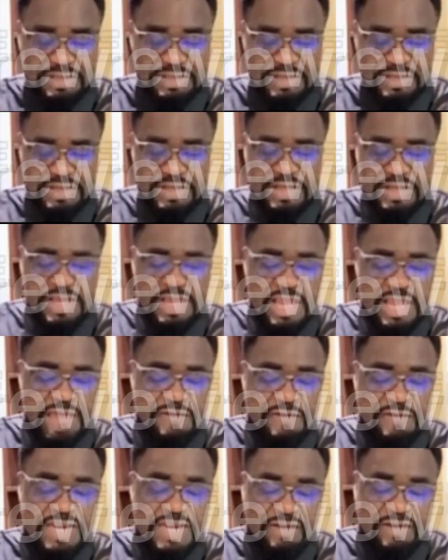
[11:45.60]
B,
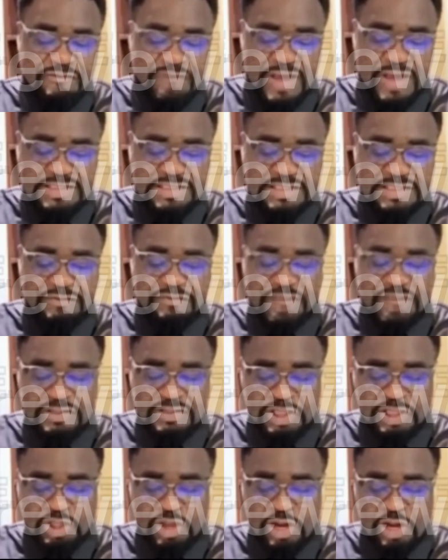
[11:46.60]
if it affects the
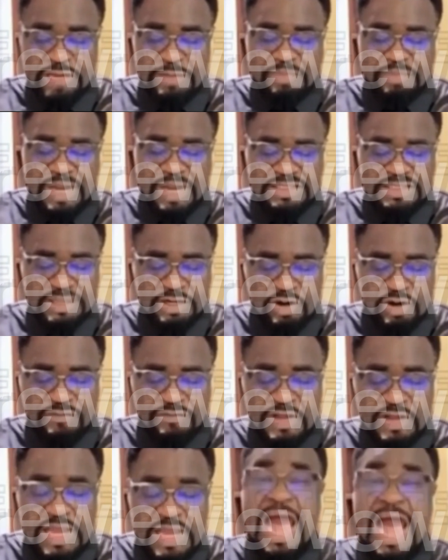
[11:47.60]
federation or any part
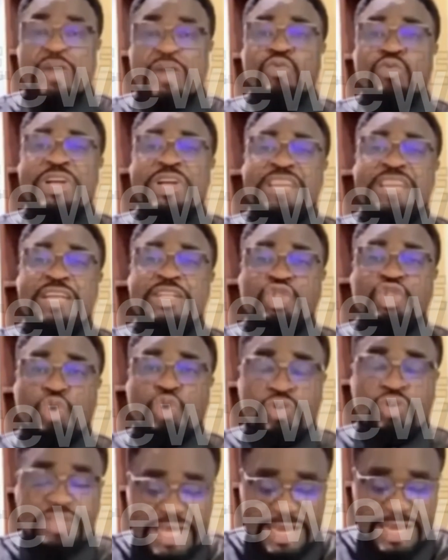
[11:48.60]
thereof, and within
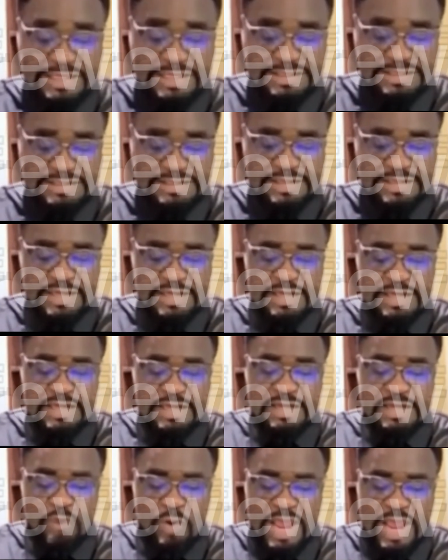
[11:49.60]
2 days,
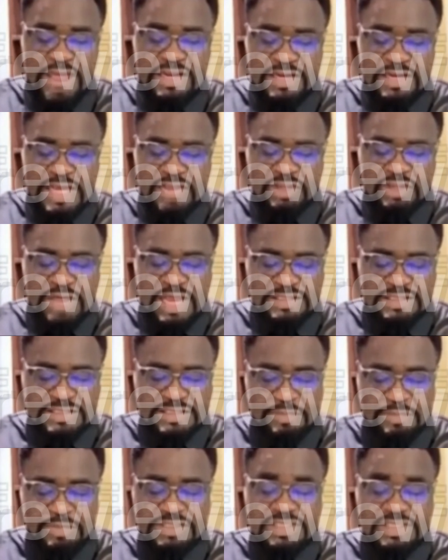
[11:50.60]
when the National
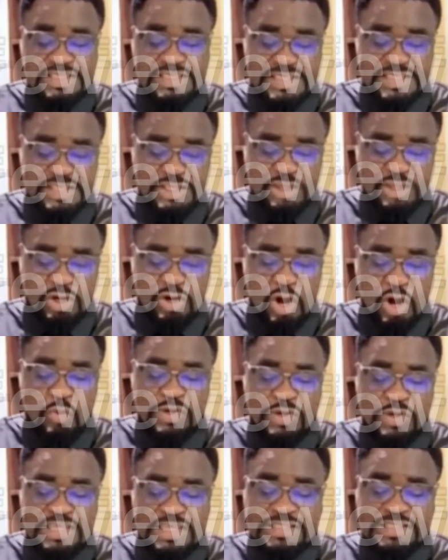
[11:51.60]
Assembly is in session,
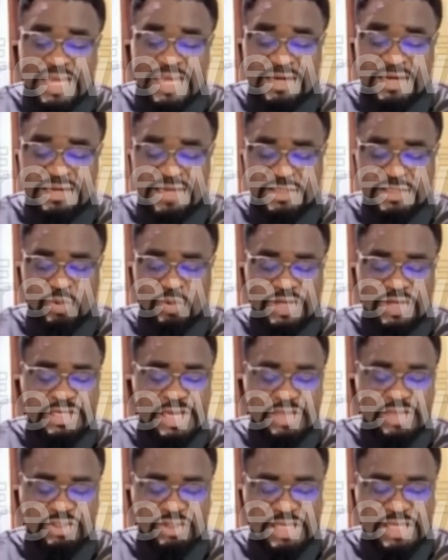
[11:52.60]
or within 10 days when
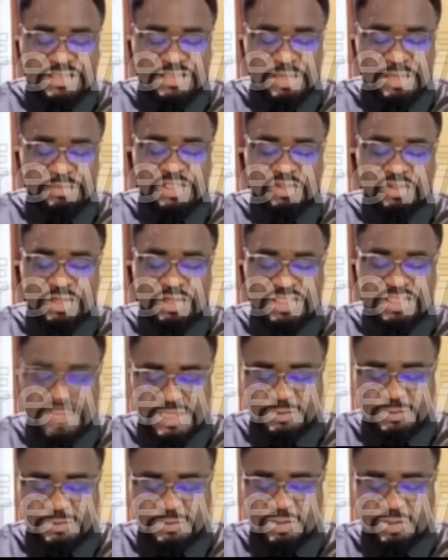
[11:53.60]
the National Assembly is not in
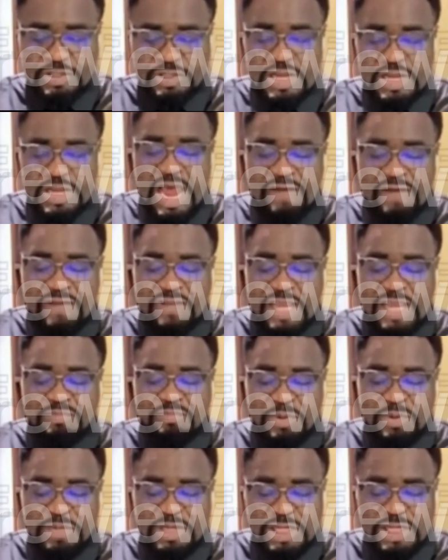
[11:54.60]
session, after
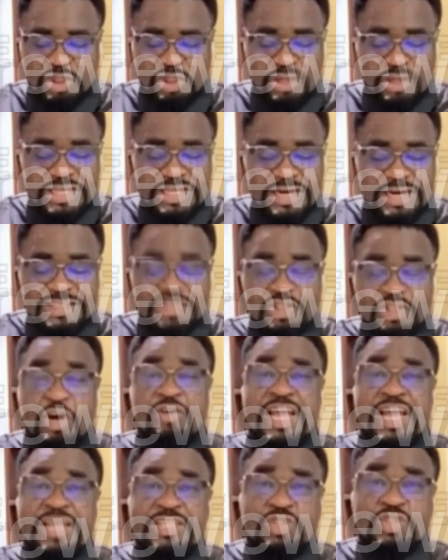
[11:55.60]
its publication, there is
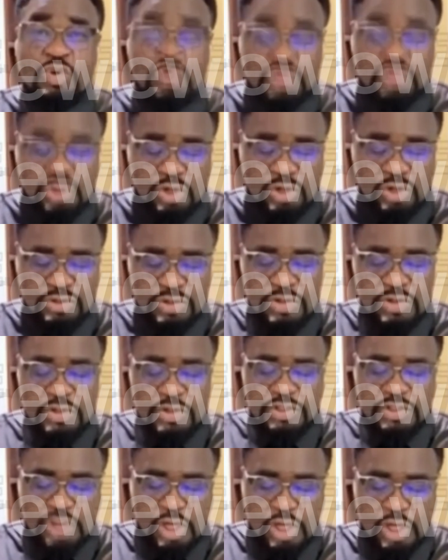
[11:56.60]
no resolution
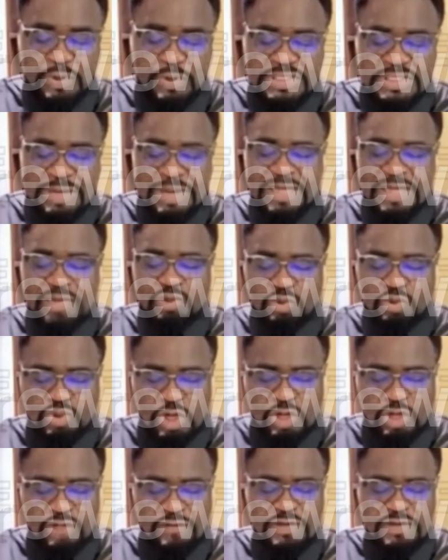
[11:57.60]
supported by
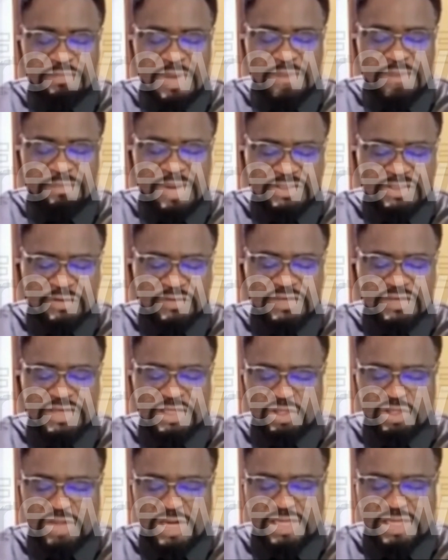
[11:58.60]
2/3 of the members of the
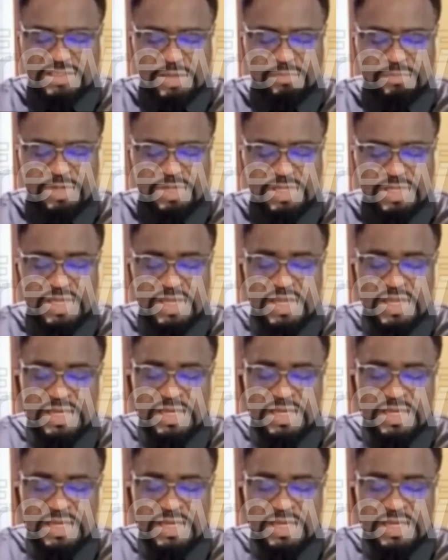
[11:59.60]
National Assembly,